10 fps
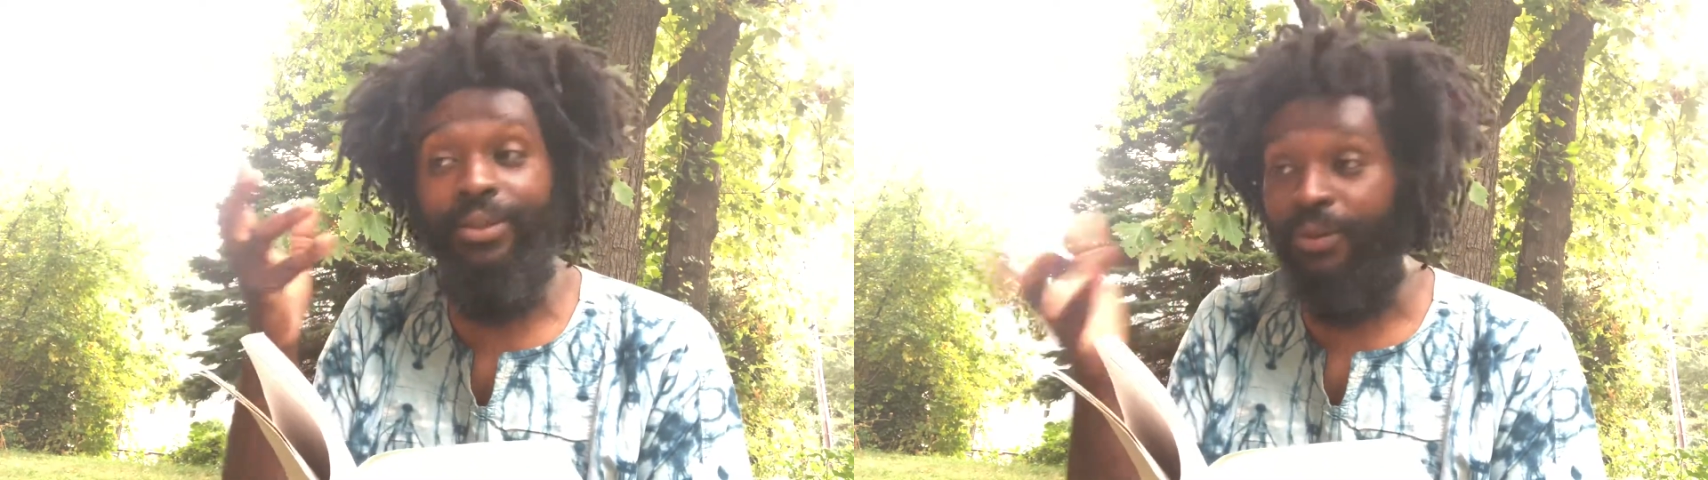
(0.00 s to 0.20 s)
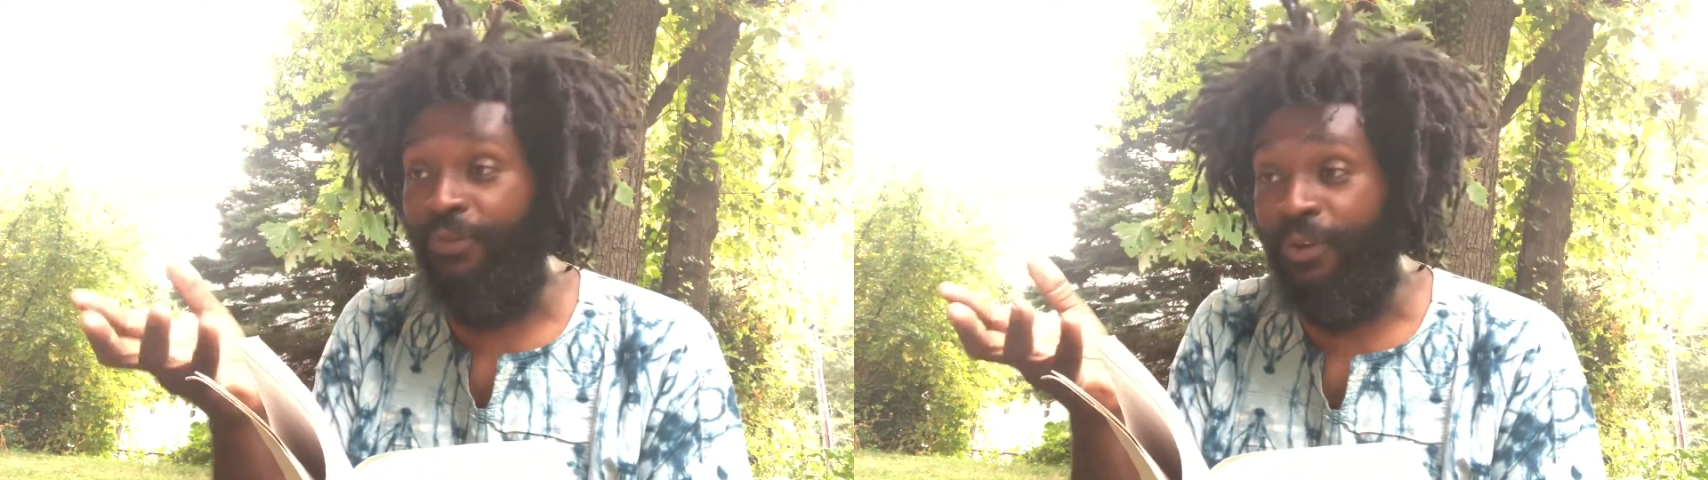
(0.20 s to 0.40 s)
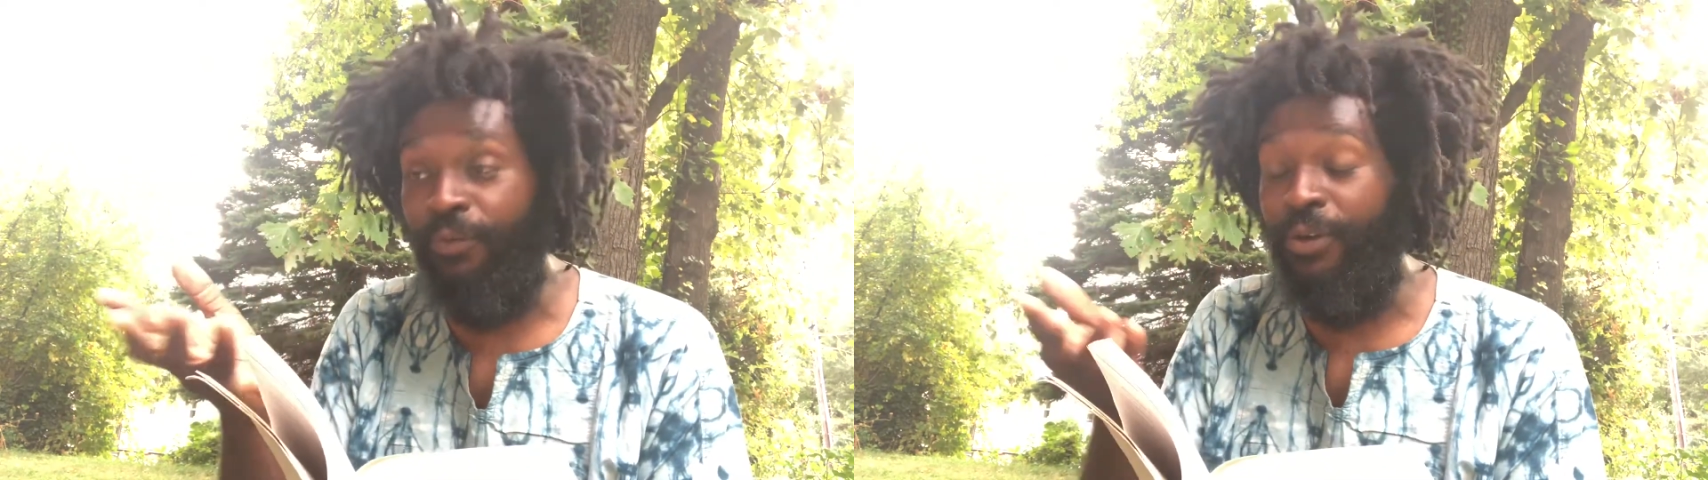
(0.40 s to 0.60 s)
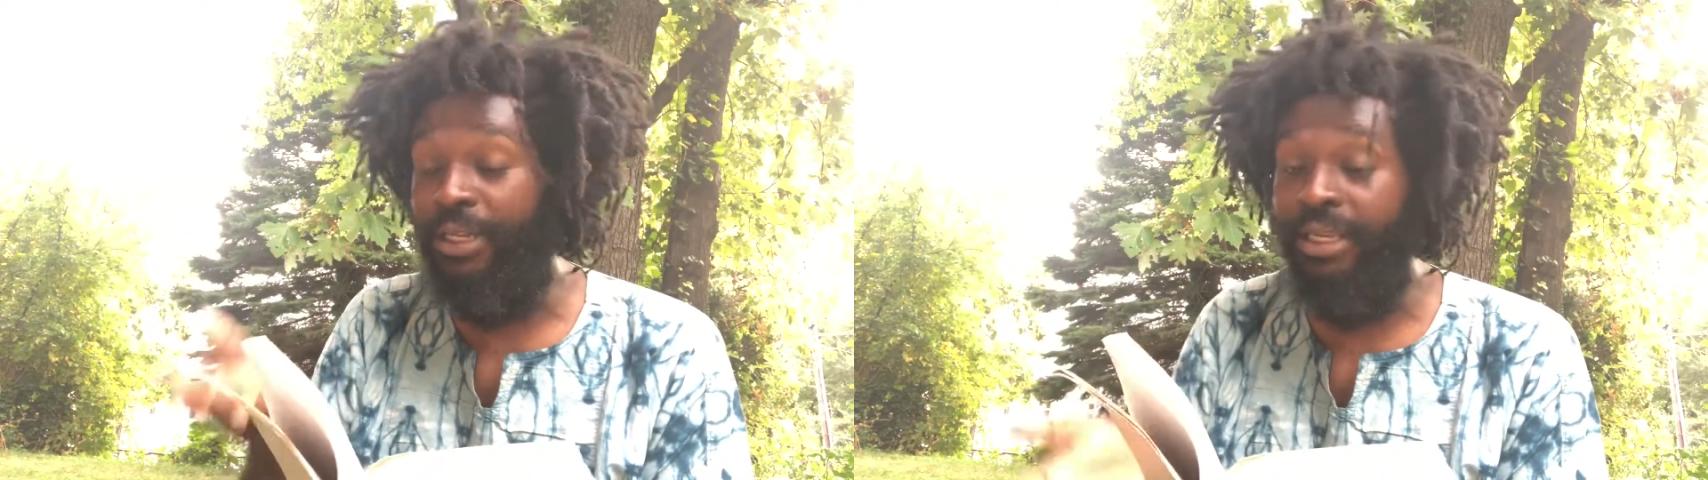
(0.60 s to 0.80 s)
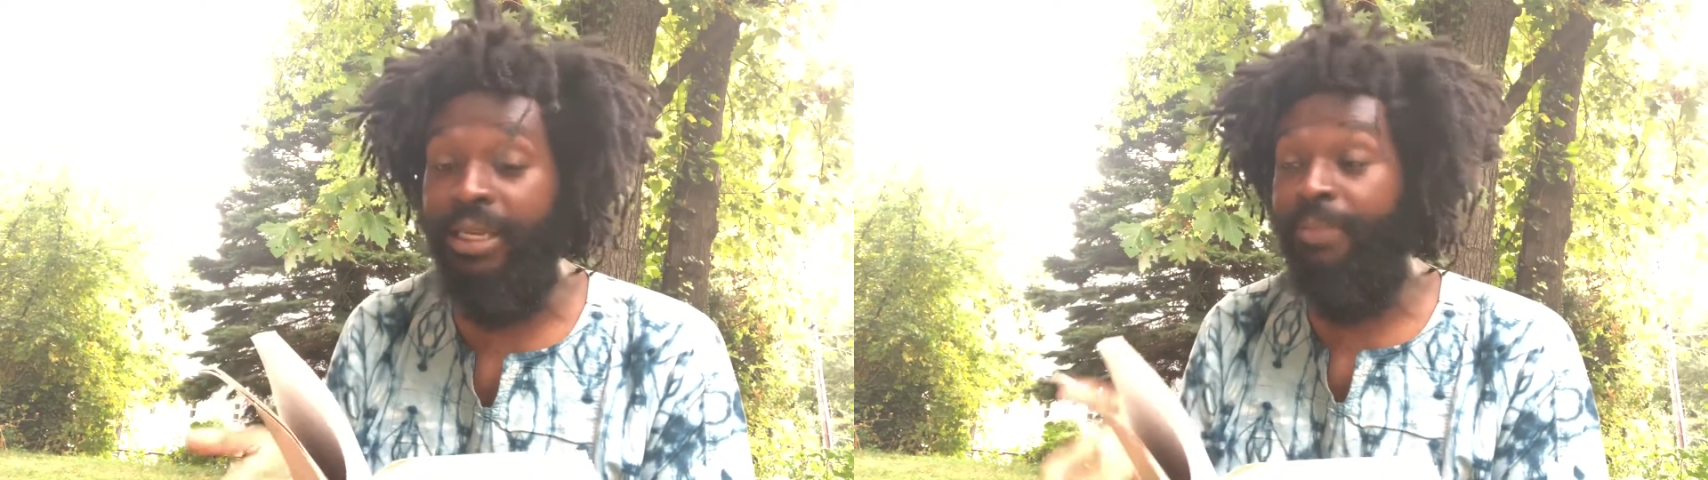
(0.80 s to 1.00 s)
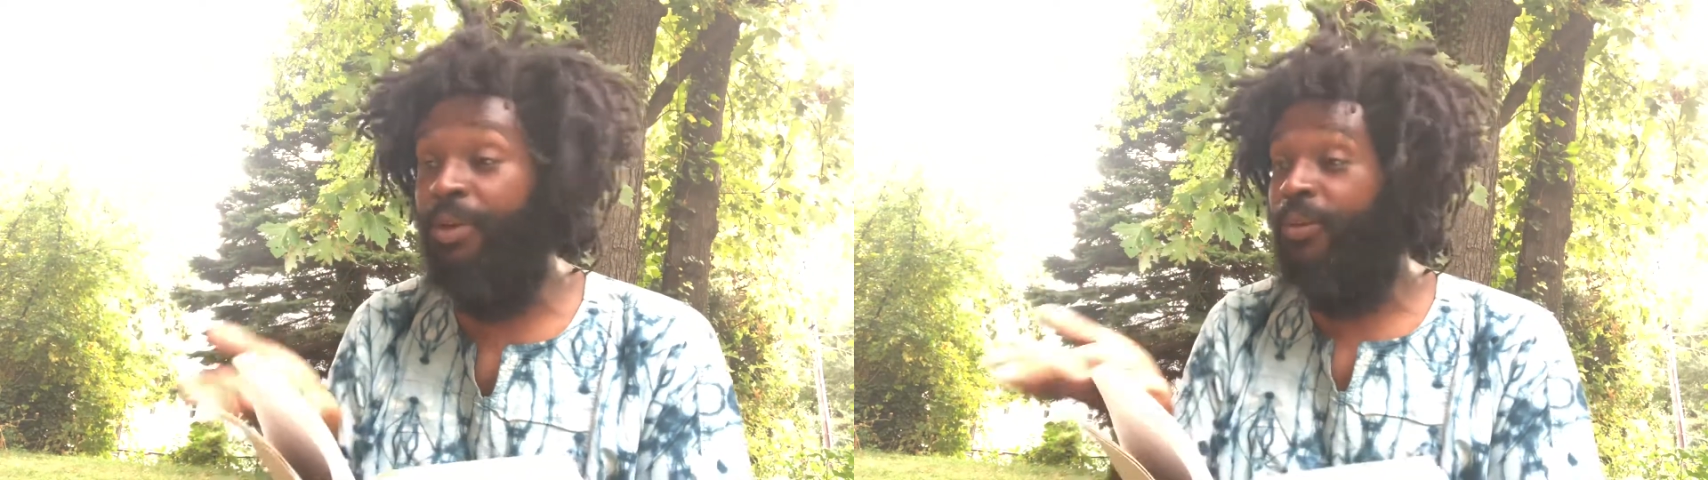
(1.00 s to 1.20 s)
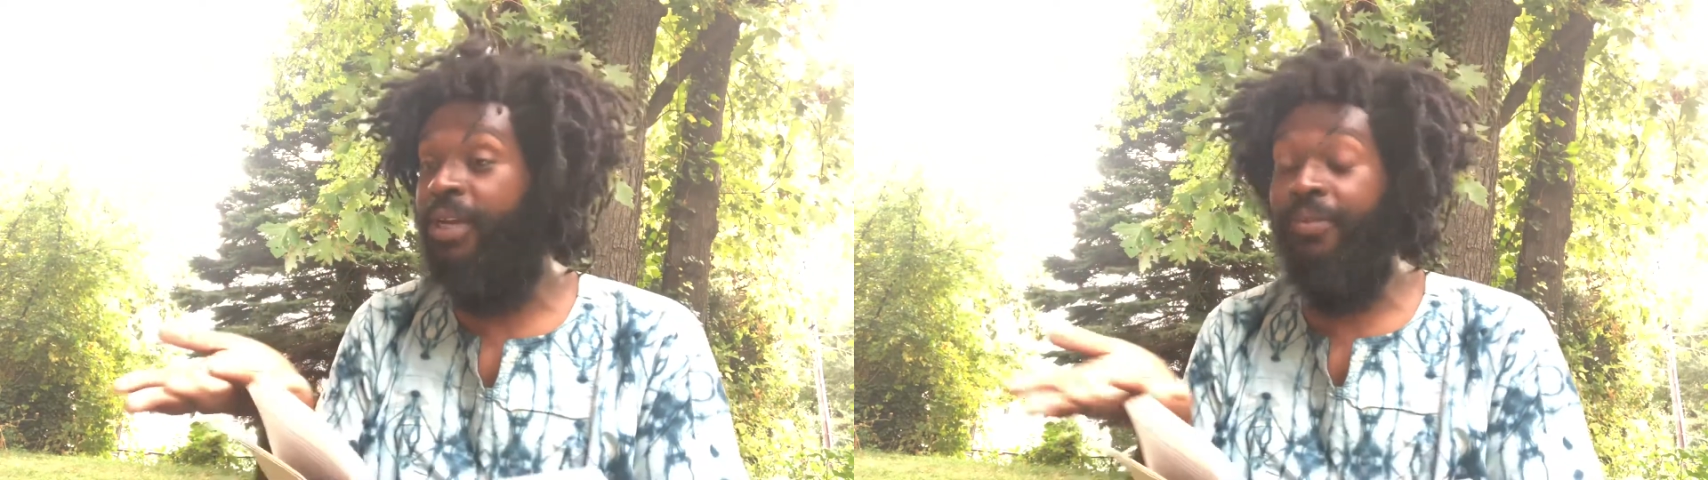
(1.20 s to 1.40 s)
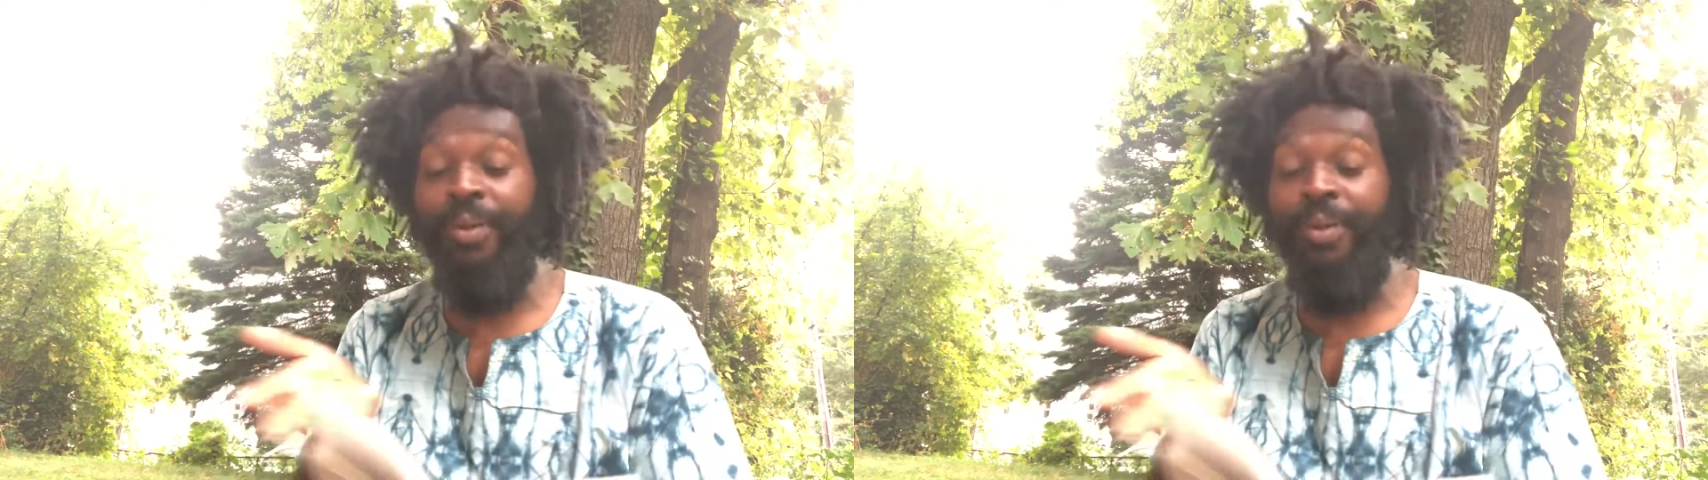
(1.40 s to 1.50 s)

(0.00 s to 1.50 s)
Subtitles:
you can feel free to DM me or whatever.